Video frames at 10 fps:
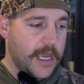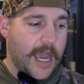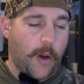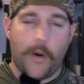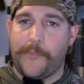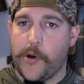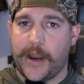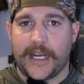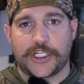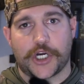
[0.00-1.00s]
At one
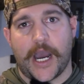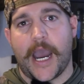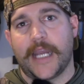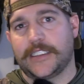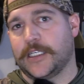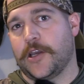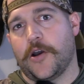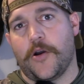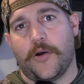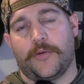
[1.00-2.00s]
point I tried to
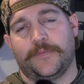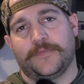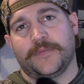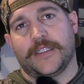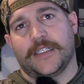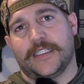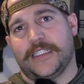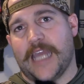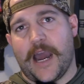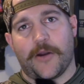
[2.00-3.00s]
go
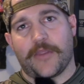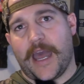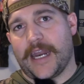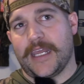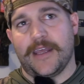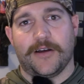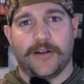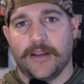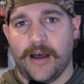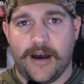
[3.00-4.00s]
down that
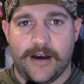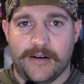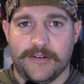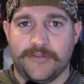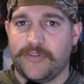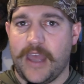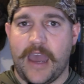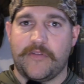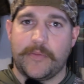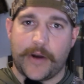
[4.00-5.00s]
hill of
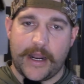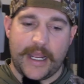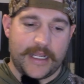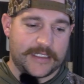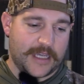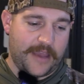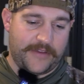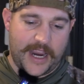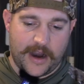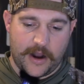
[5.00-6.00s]
heavy broadheads,
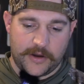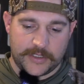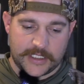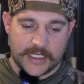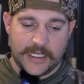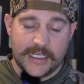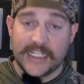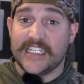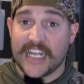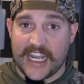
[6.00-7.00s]
heavy arrows.
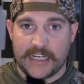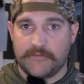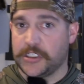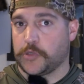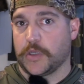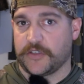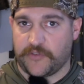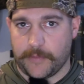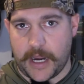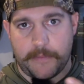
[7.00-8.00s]
Did it, just wasn't
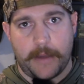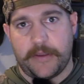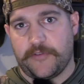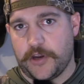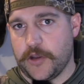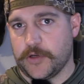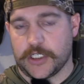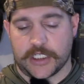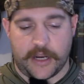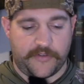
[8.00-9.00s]
for me. It might be for you, it's
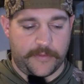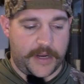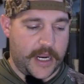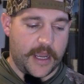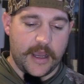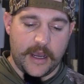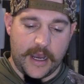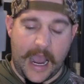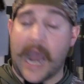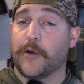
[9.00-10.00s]
just not for me.
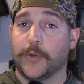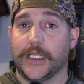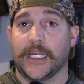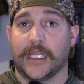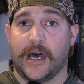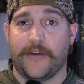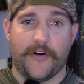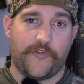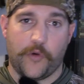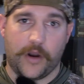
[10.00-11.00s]
I really love
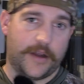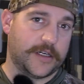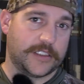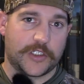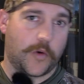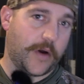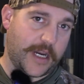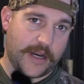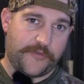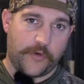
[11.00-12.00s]
a
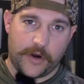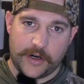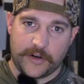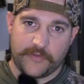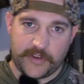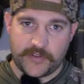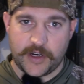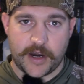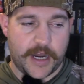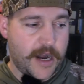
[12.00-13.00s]
420 to 450
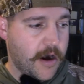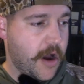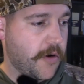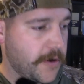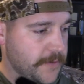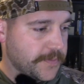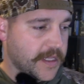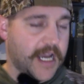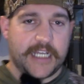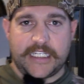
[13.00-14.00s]
grain arrow.
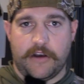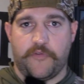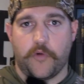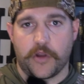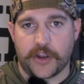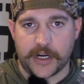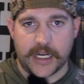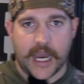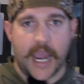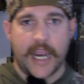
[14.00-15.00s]
Like I said, at
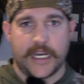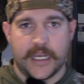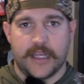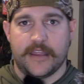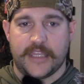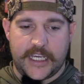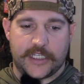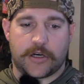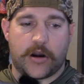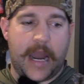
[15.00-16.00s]
439,
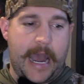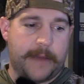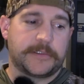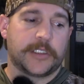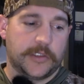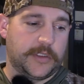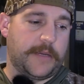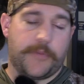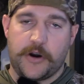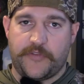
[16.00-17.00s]
these are
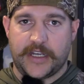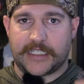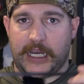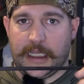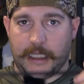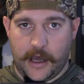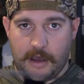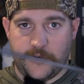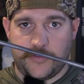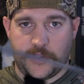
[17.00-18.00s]
absolutely perfect. I
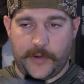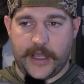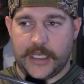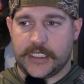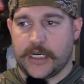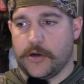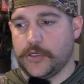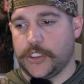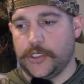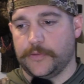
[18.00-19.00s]
love the way these arrows
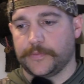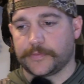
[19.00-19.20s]
shoot.